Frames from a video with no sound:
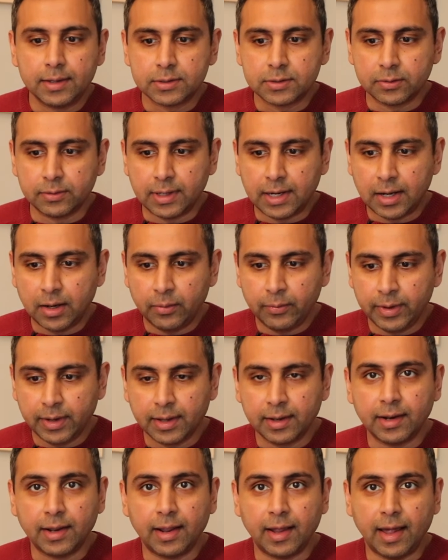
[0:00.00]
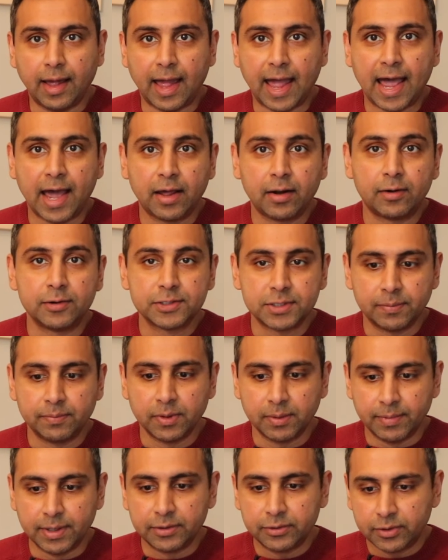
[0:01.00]
so now we can add our
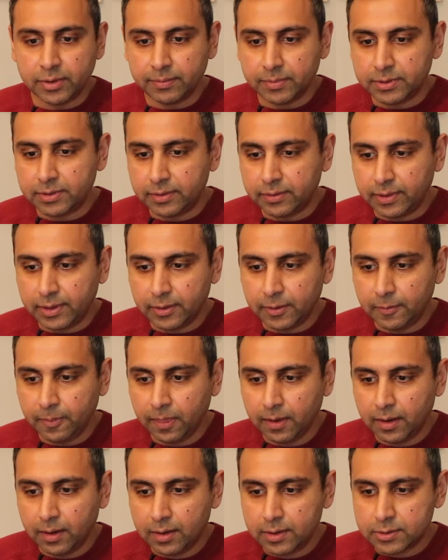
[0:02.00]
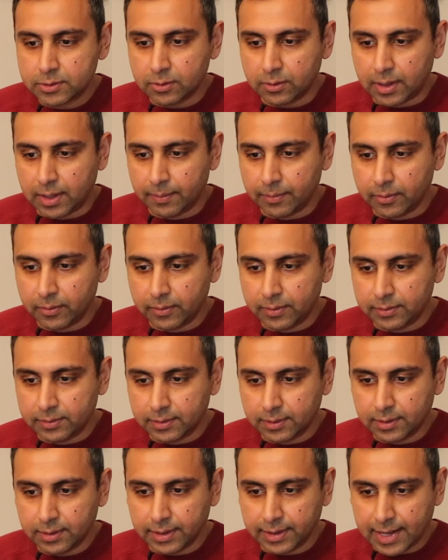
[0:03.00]
supplementary material. So I'm going
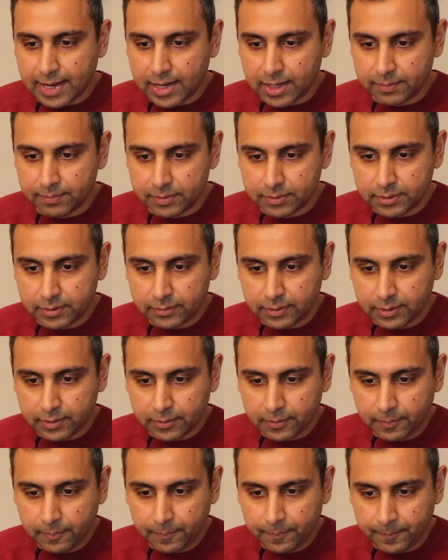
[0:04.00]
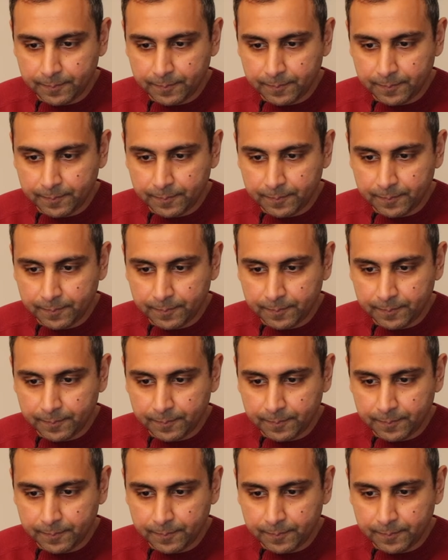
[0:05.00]
to click Add Material,